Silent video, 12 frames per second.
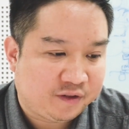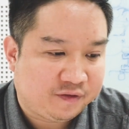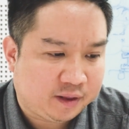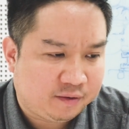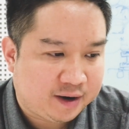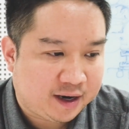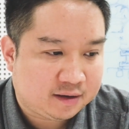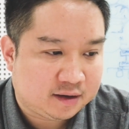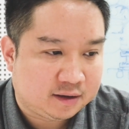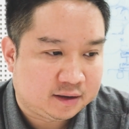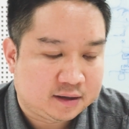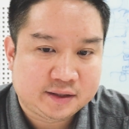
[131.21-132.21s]
For the
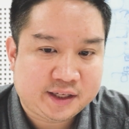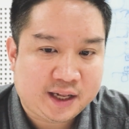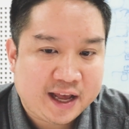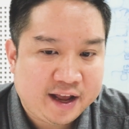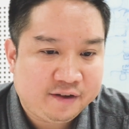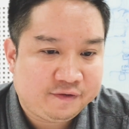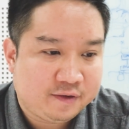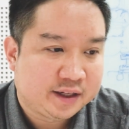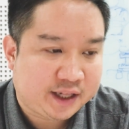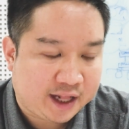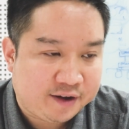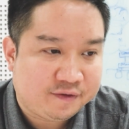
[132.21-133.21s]
record,
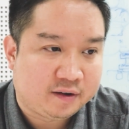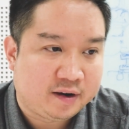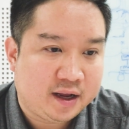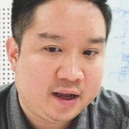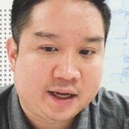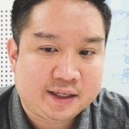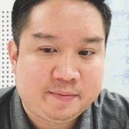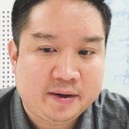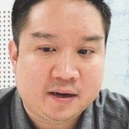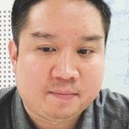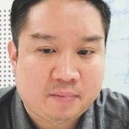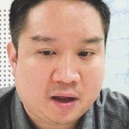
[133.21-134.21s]
slavery has
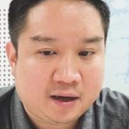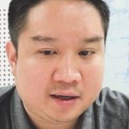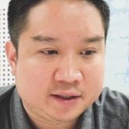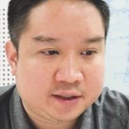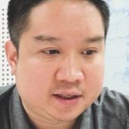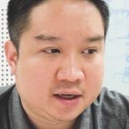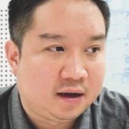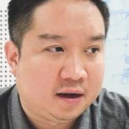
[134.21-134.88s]
been abolished